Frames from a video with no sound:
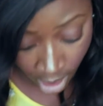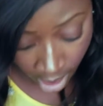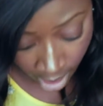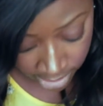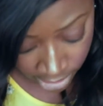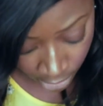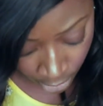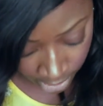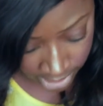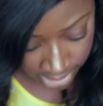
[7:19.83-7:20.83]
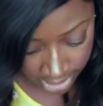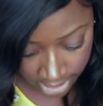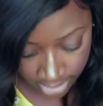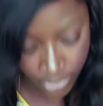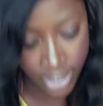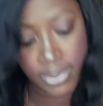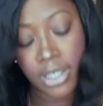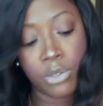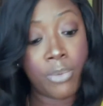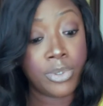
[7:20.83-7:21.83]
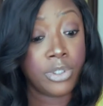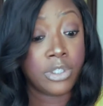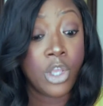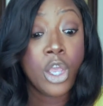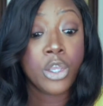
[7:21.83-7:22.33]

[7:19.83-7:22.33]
are also going to get, wait a minute, do I want to do this?